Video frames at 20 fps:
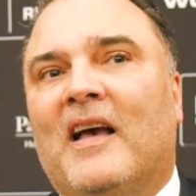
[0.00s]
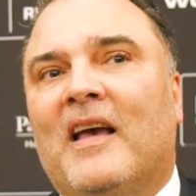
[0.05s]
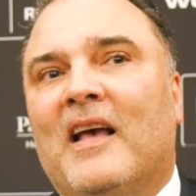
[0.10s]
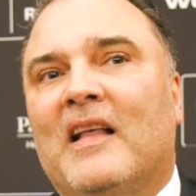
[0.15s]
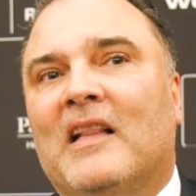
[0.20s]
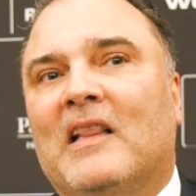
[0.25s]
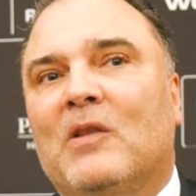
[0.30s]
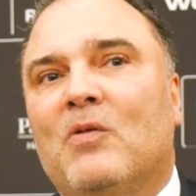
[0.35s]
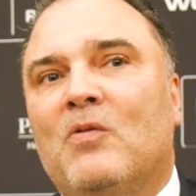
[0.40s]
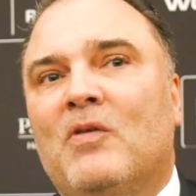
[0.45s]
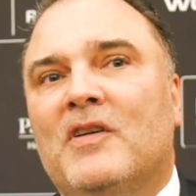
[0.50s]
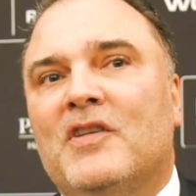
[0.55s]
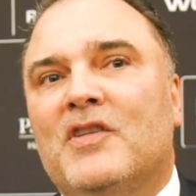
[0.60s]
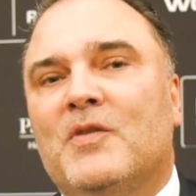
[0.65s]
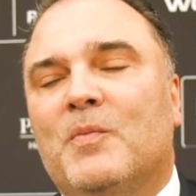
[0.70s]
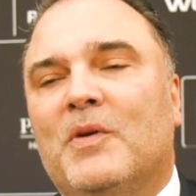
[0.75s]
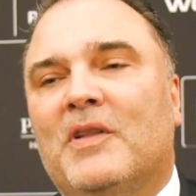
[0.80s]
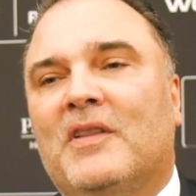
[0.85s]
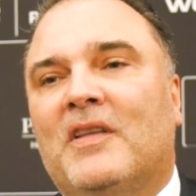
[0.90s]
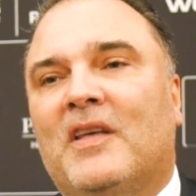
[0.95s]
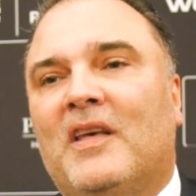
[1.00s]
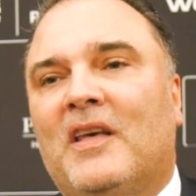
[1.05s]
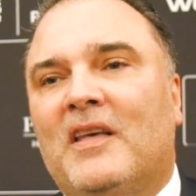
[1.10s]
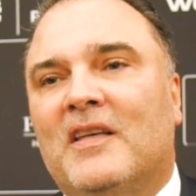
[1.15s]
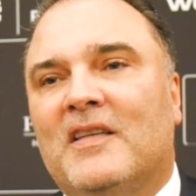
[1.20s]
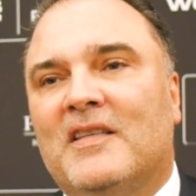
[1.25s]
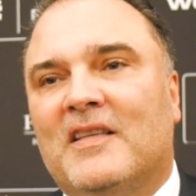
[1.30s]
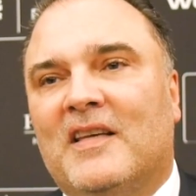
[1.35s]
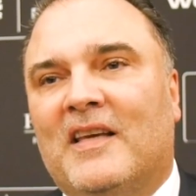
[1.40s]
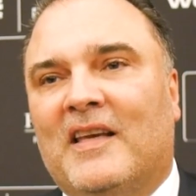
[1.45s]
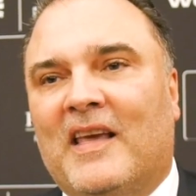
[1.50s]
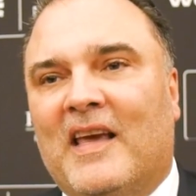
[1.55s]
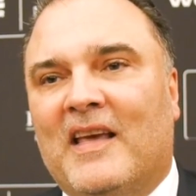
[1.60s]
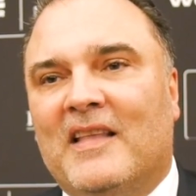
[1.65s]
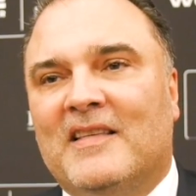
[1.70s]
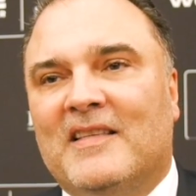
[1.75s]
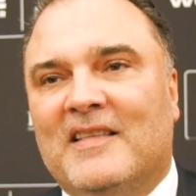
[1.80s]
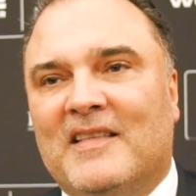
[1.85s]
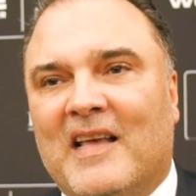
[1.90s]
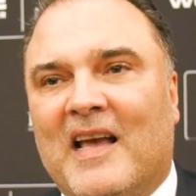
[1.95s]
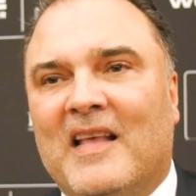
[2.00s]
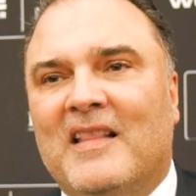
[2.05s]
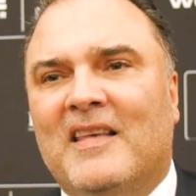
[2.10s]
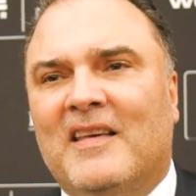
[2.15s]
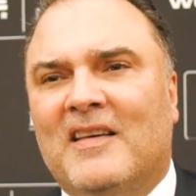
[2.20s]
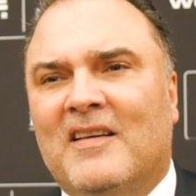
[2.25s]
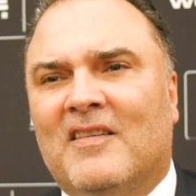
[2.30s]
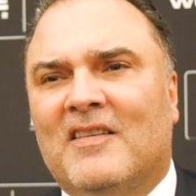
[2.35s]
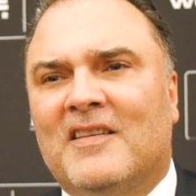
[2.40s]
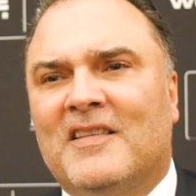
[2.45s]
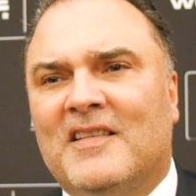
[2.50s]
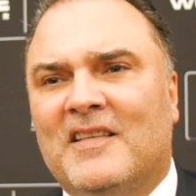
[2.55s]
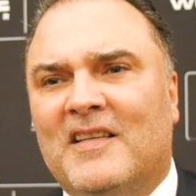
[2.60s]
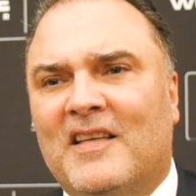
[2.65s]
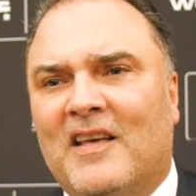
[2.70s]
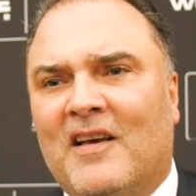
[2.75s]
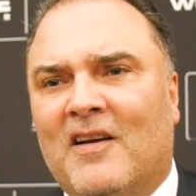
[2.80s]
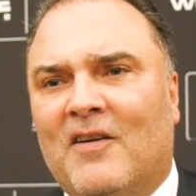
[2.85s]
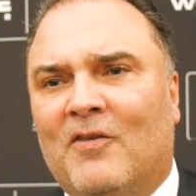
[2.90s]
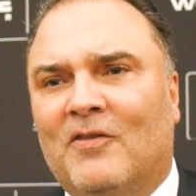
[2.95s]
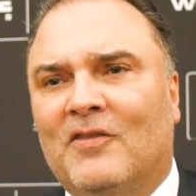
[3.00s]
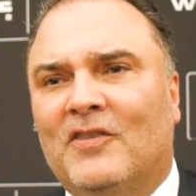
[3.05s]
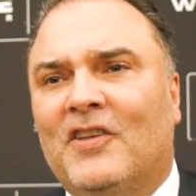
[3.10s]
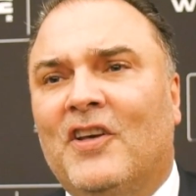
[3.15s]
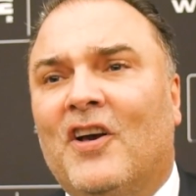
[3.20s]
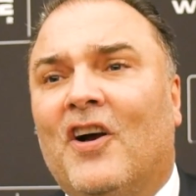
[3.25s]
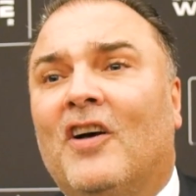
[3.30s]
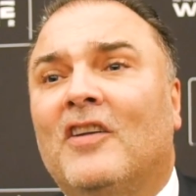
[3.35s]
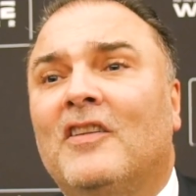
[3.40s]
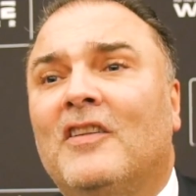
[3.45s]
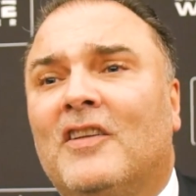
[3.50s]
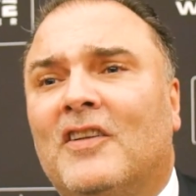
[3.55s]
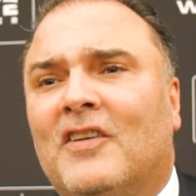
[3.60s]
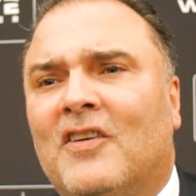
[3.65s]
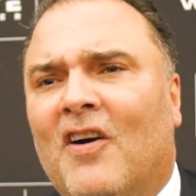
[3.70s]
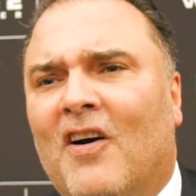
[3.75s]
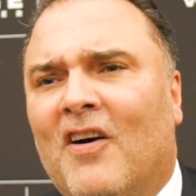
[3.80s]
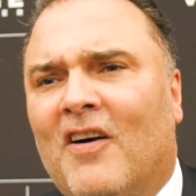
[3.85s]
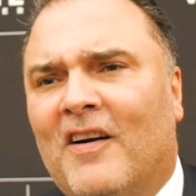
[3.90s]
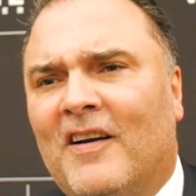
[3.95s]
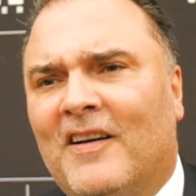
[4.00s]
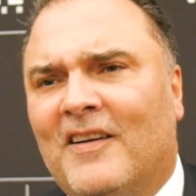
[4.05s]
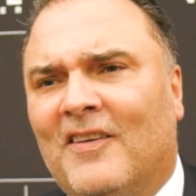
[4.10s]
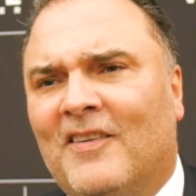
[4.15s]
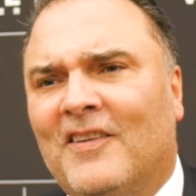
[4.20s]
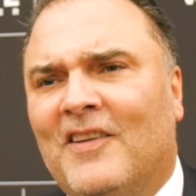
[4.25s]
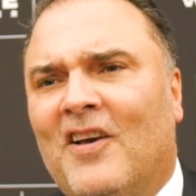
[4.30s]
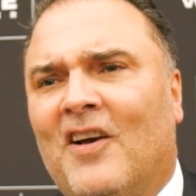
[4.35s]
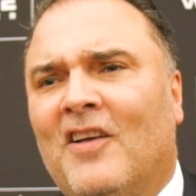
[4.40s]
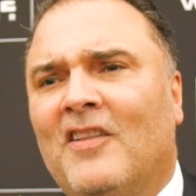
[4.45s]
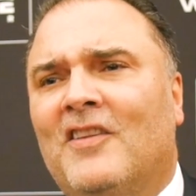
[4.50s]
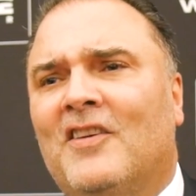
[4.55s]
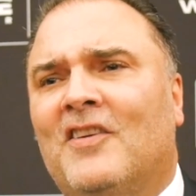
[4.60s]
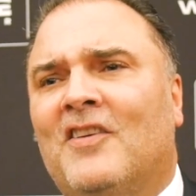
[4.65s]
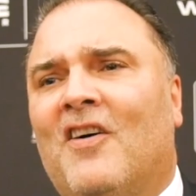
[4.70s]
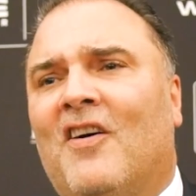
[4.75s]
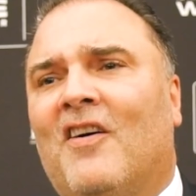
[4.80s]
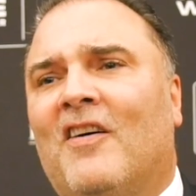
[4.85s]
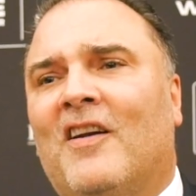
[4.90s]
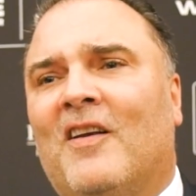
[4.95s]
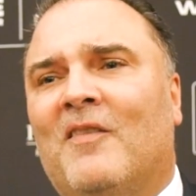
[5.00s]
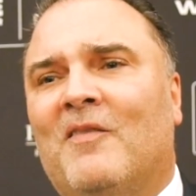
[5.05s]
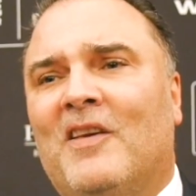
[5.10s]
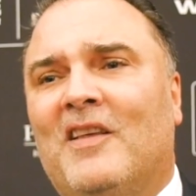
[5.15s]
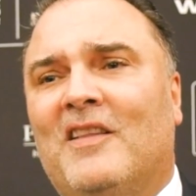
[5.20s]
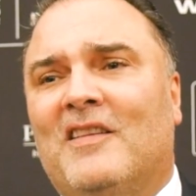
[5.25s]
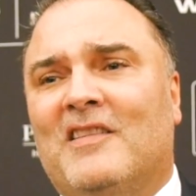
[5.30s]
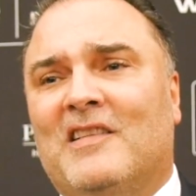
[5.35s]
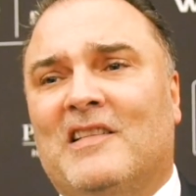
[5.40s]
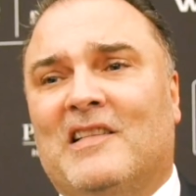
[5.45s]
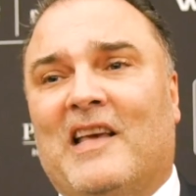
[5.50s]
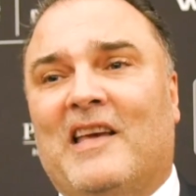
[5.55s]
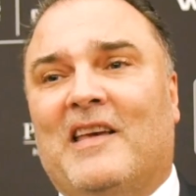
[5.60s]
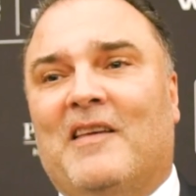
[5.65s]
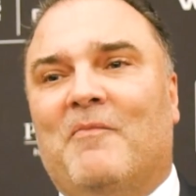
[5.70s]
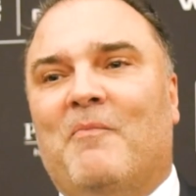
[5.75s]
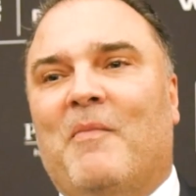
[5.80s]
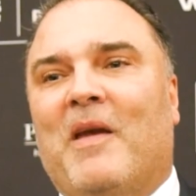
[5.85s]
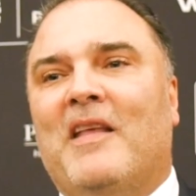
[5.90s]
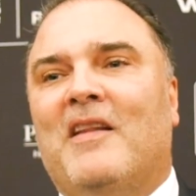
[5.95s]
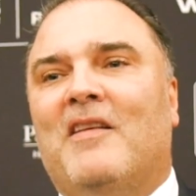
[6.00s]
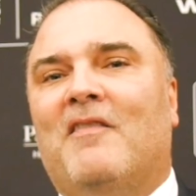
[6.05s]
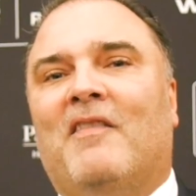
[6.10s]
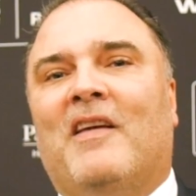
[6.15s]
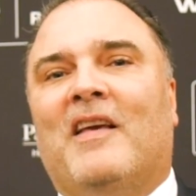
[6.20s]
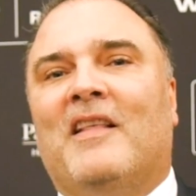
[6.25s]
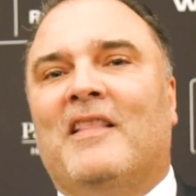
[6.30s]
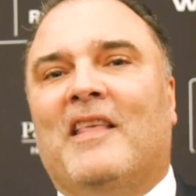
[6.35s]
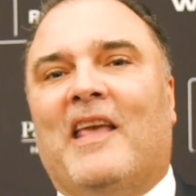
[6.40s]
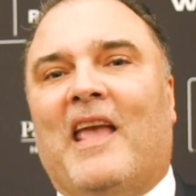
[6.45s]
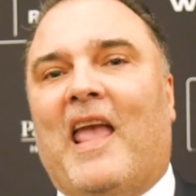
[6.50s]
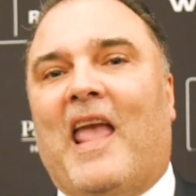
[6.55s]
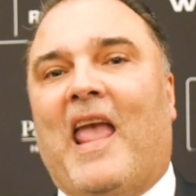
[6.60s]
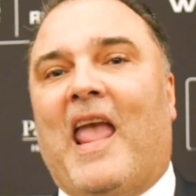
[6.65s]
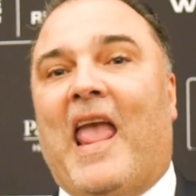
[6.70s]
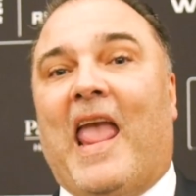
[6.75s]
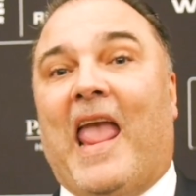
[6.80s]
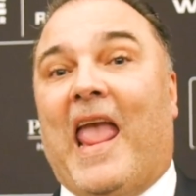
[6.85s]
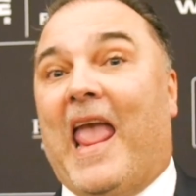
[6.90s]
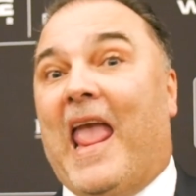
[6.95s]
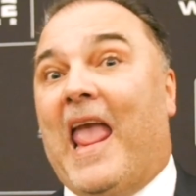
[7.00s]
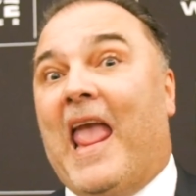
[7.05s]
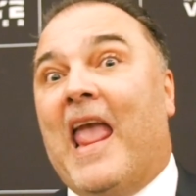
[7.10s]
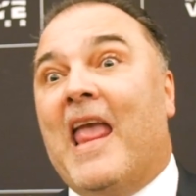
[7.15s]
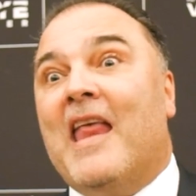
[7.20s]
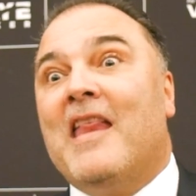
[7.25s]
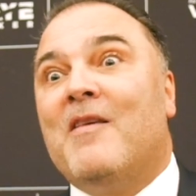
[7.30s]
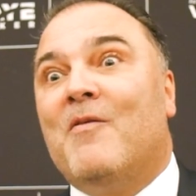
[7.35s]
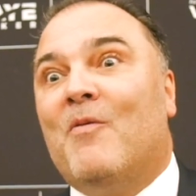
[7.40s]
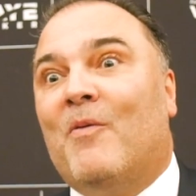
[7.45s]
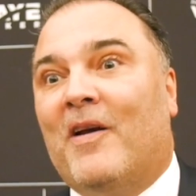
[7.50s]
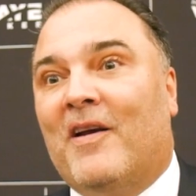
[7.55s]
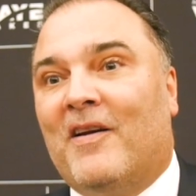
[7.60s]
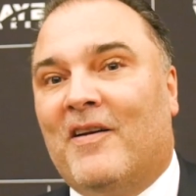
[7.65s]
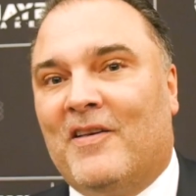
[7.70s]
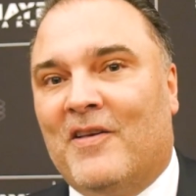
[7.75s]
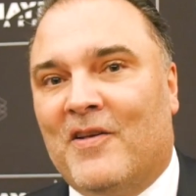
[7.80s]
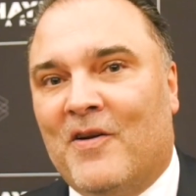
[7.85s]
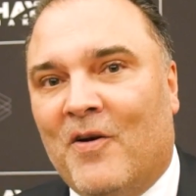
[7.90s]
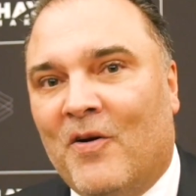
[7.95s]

had Lucas Matisse against Danny Garcia on the undercard. I mean, this is like a main event anywhere,